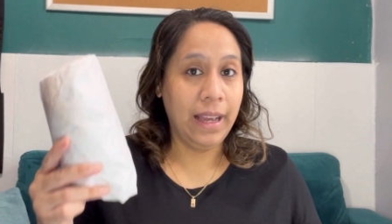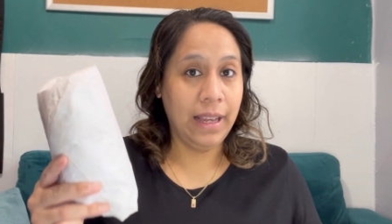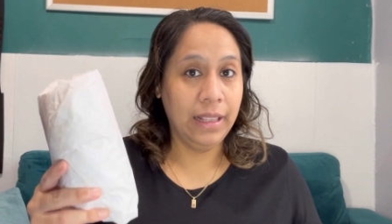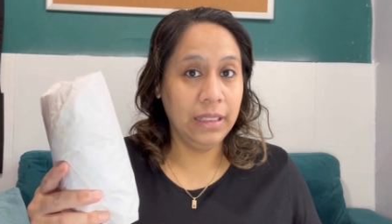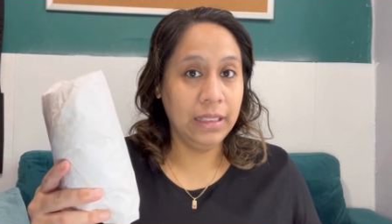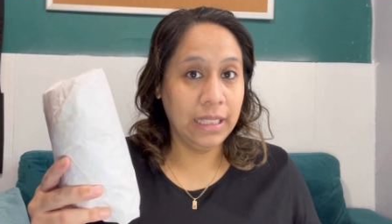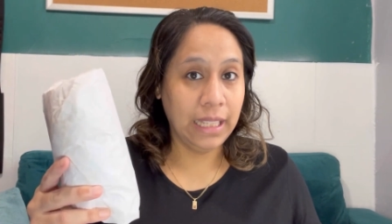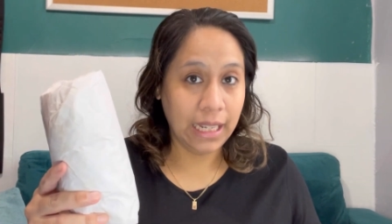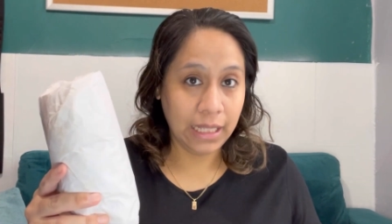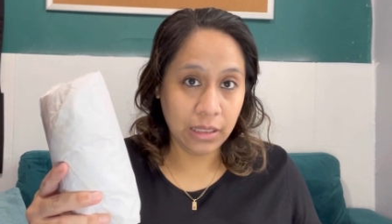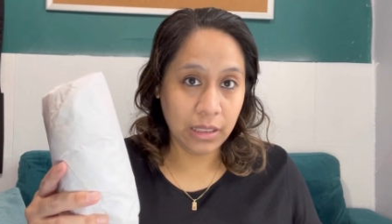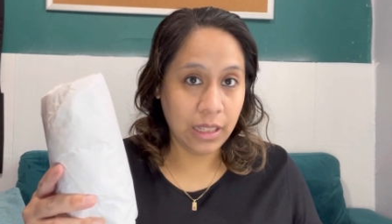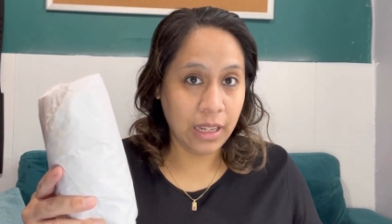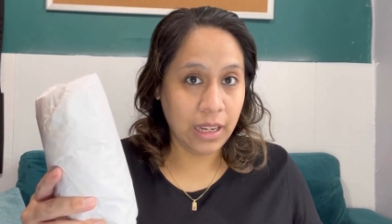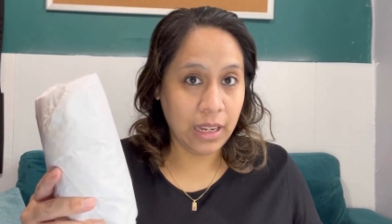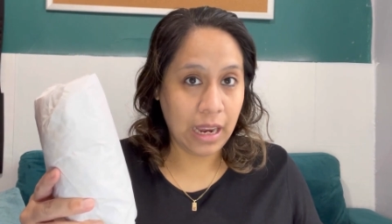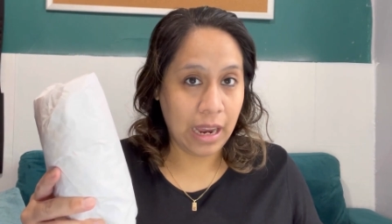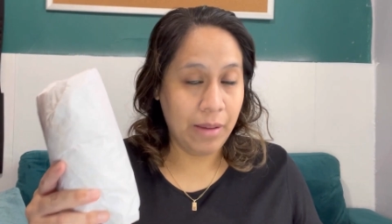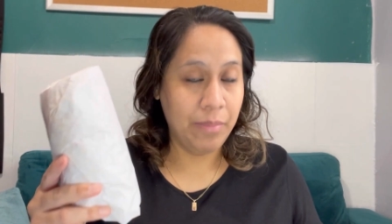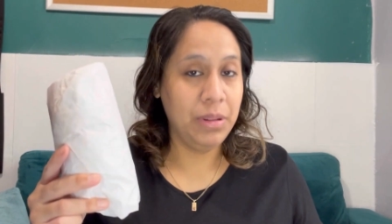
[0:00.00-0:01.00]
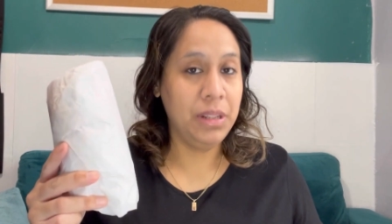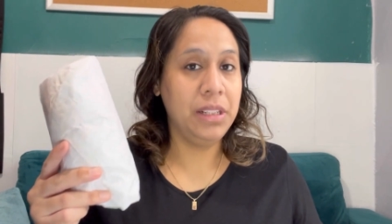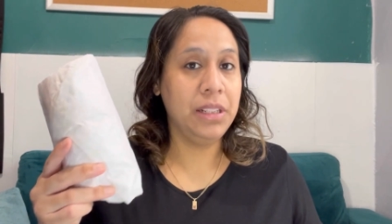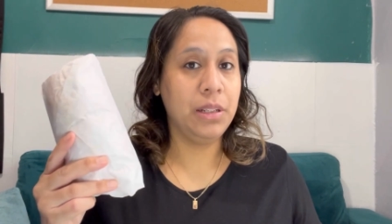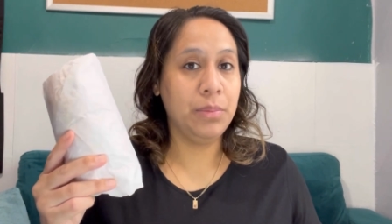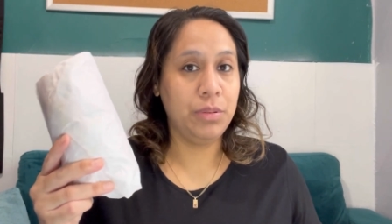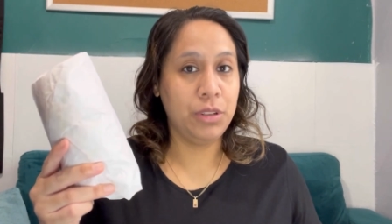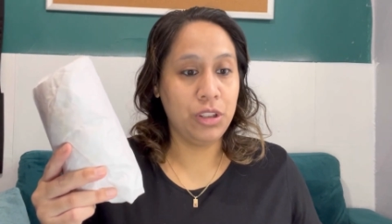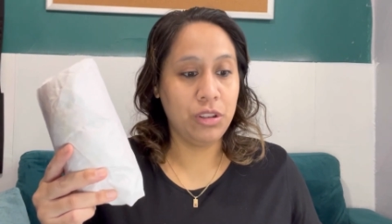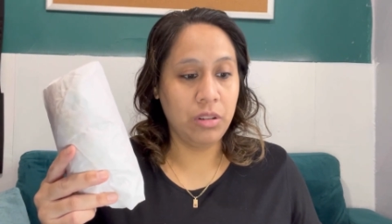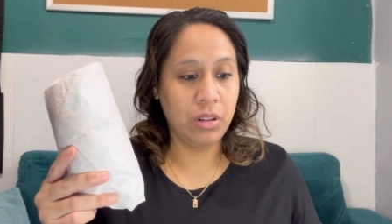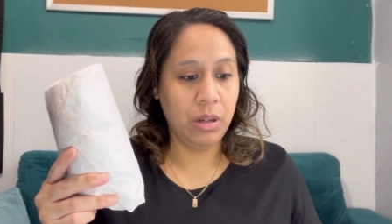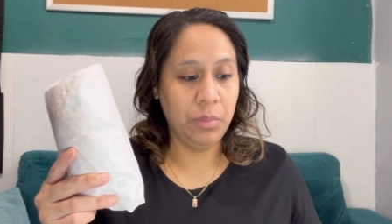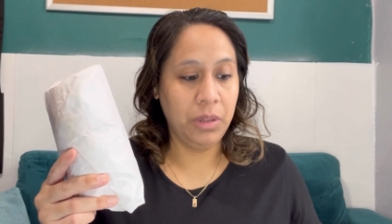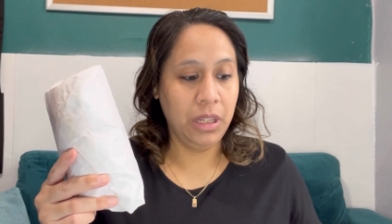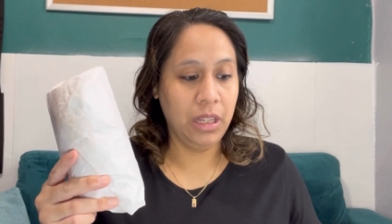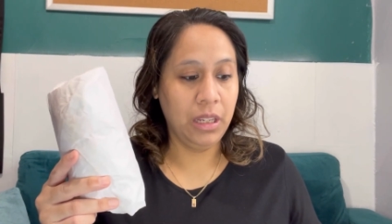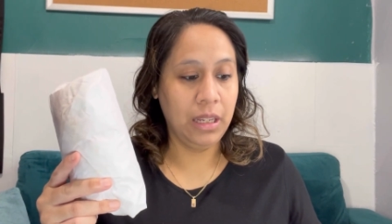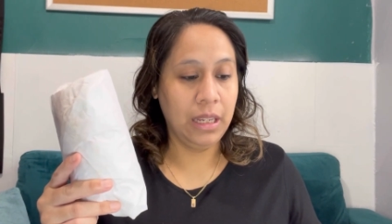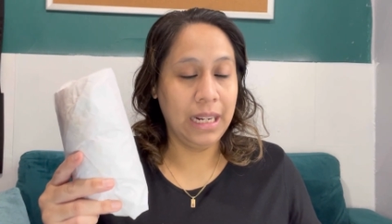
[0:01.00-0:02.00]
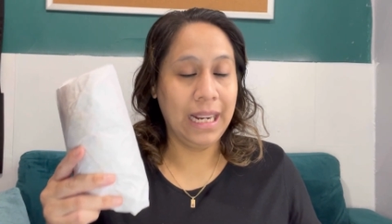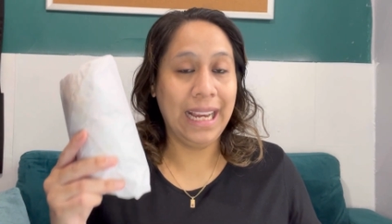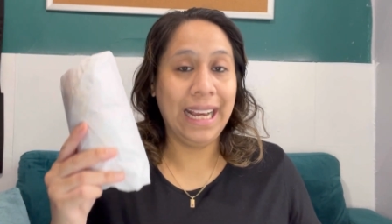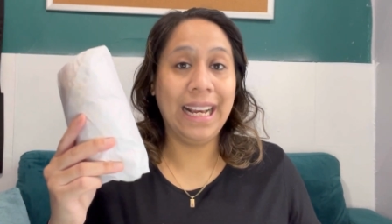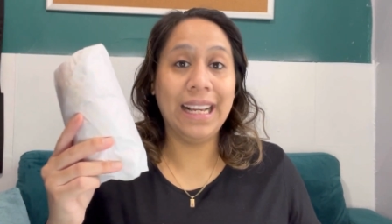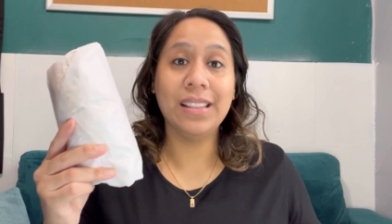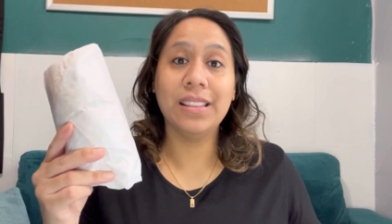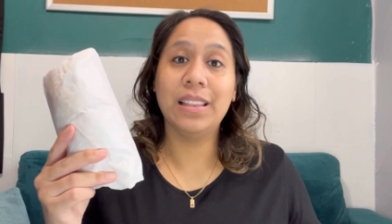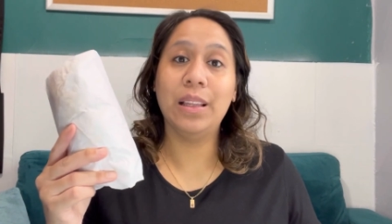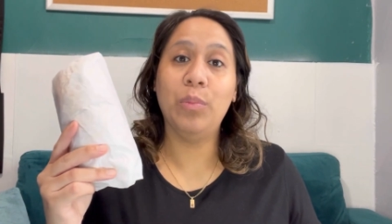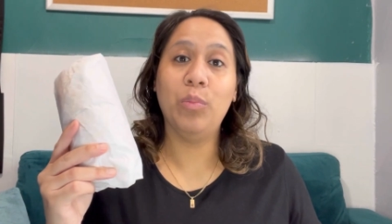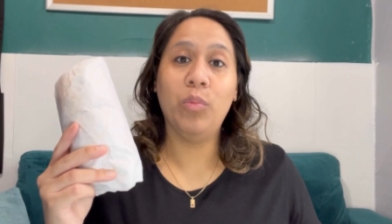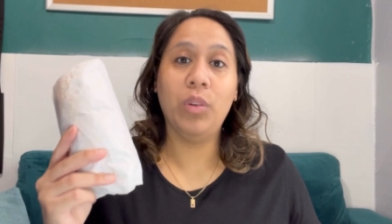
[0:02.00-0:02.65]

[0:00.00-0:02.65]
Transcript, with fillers: lately I've been into pastrami and I asked them,